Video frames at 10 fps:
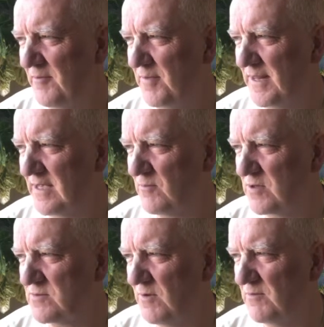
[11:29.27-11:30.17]
But that
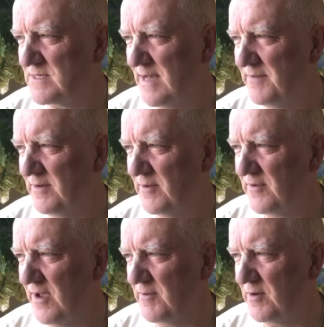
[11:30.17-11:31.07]
wasn't what was happening with
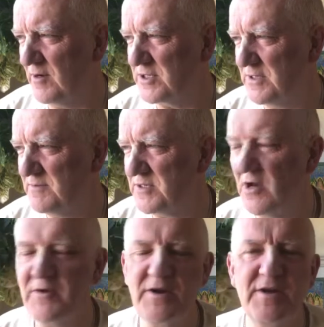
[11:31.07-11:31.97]
Yamaraj. He was
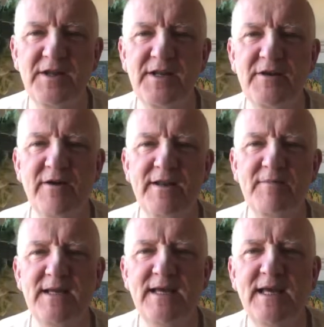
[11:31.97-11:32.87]
going on an
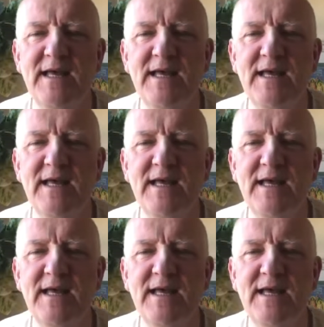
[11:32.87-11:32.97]
incredibly